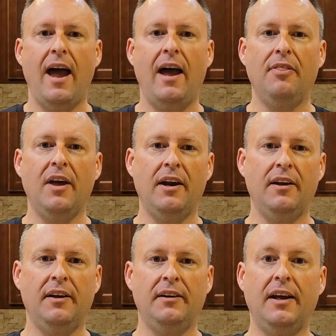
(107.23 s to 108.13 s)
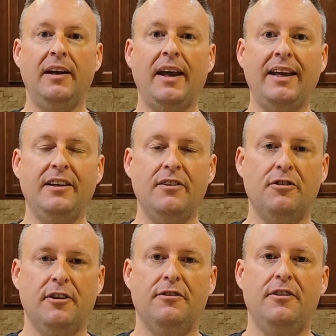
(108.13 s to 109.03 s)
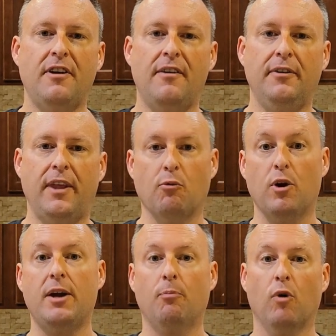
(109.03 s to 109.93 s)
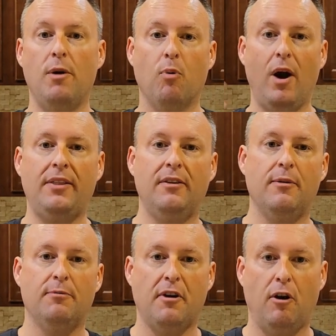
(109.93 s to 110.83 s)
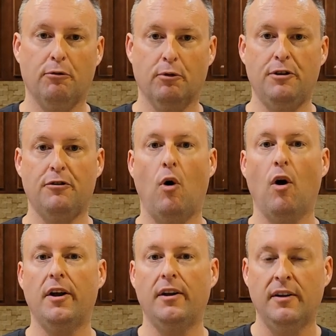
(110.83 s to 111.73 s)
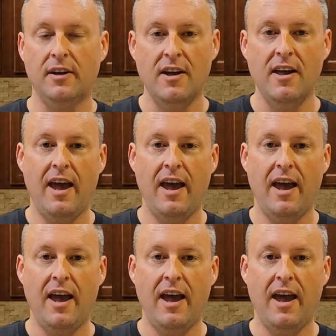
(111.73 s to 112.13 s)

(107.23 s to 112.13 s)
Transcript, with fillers: And then in, in nineteen sixty-seven, they re rebranded themselves, restarted,